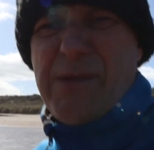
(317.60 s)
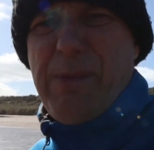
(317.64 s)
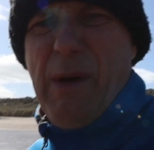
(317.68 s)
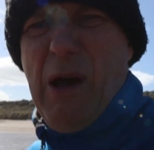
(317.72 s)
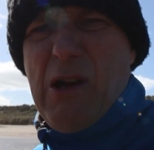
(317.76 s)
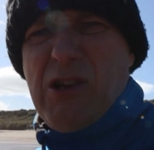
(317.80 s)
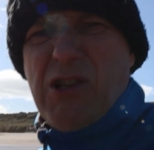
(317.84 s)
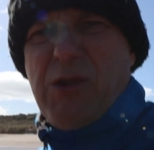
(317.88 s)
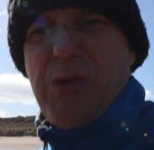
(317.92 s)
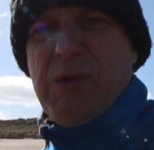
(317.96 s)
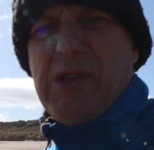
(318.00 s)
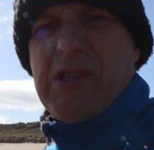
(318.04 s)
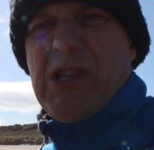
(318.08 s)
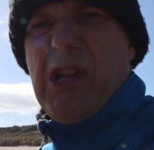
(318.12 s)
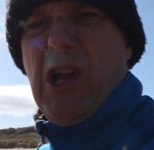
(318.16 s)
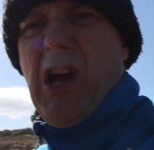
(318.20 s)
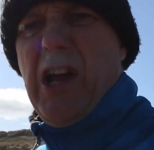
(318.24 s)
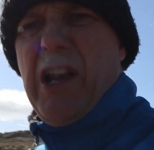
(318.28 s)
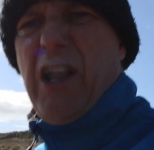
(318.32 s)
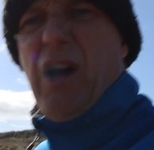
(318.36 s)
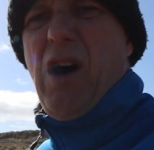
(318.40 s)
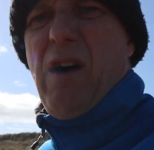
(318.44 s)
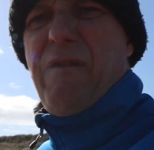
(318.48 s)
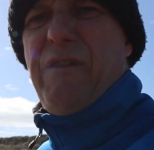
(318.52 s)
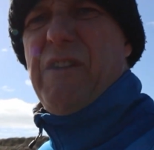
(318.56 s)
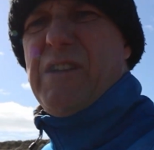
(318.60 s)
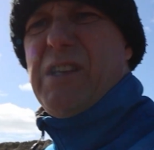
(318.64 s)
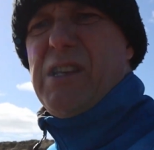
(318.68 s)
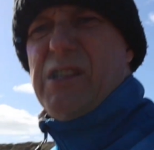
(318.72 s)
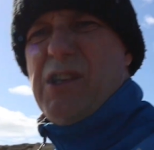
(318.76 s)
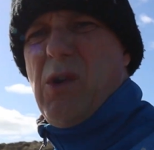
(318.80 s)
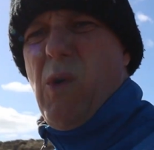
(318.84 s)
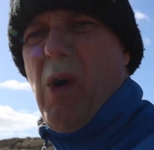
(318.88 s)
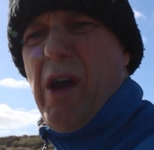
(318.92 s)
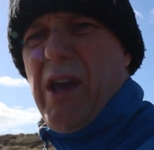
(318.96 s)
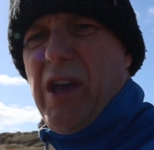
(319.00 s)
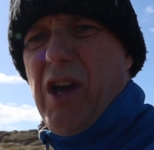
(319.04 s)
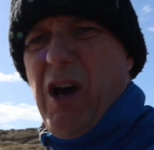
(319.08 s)
exposure was slightly off. This is
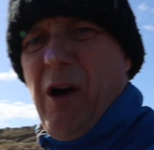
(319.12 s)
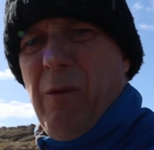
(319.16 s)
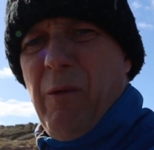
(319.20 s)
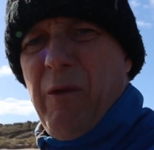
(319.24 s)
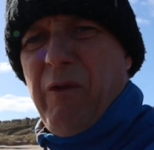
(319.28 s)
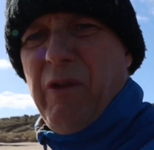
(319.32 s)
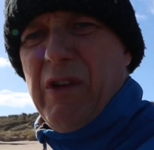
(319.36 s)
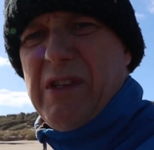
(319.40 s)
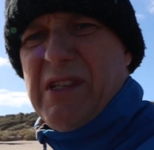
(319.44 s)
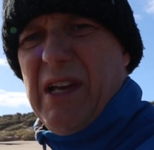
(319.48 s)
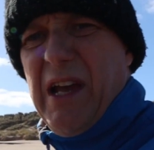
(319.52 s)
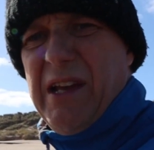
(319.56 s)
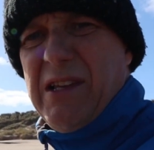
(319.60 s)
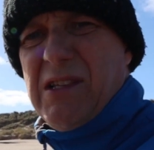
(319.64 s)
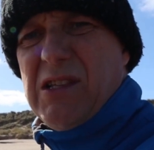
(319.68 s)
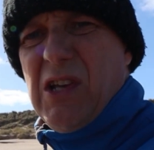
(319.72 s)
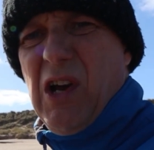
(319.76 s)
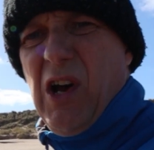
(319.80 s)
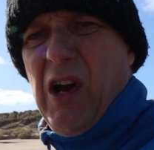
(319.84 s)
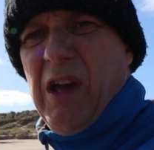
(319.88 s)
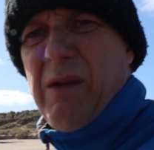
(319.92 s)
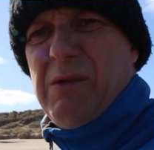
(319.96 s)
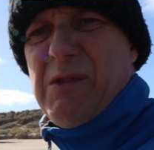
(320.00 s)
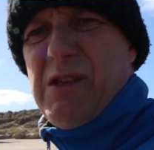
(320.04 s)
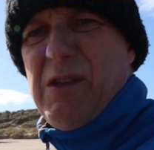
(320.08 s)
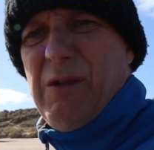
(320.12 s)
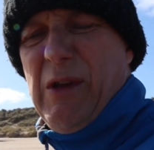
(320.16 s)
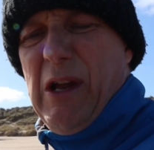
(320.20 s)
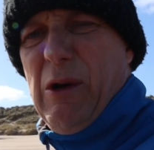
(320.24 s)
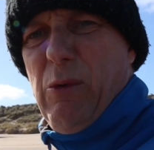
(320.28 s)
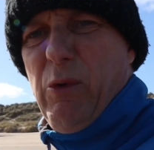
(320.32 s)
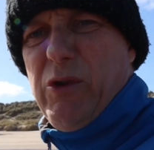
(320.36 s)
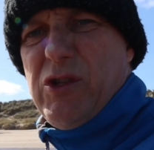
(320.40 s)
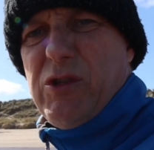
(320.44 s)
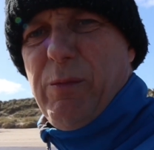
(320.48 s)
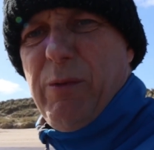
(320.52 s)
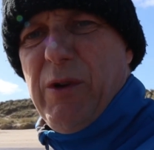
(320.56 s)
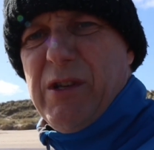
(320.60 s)
quite common with 10 times. You know,
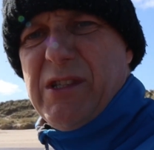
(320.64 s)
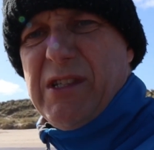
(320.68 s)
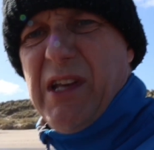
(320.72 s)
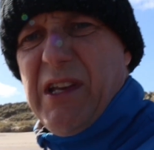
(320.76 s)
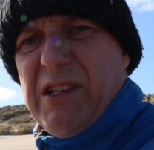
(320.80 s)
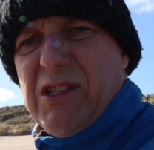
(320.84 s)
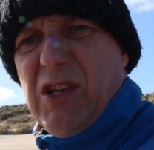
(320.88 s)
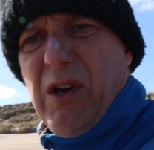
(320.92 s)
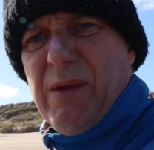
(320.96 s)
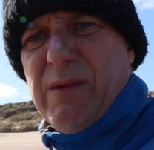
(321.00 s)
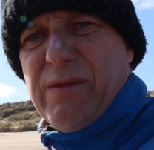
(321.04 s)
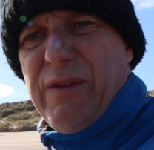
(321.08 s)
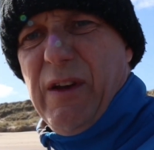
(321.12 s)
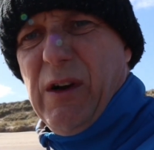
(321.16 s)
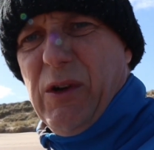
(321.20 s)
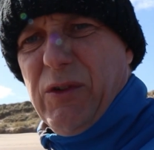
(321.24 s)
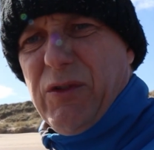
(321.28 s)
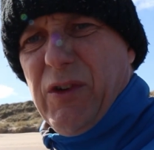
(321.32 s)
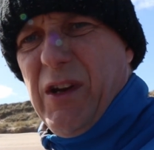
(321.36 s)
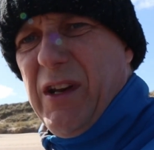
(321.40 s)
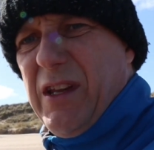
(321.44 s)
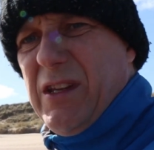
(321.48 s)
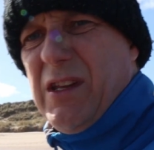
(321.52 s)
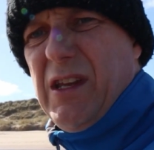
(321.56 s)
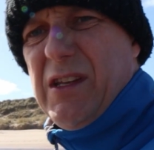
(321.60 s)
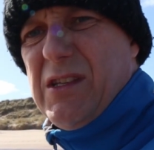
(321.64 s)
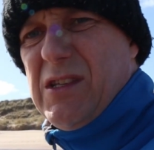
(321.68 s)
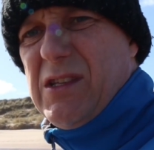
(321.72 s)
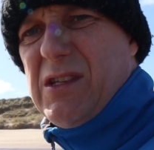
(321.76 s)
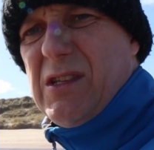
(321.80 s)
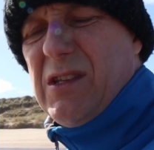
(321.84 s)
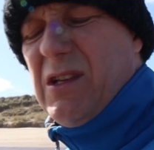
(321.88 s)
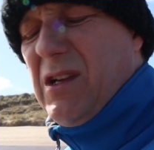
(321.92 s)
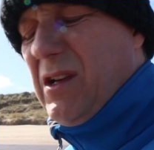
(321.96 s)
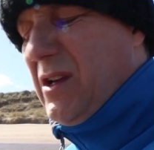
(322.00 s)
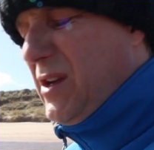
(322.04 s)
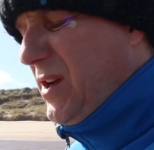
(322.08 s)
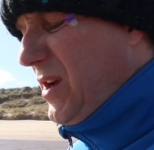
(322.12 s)
once you put 10 times filter on,
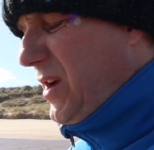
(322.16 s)
it's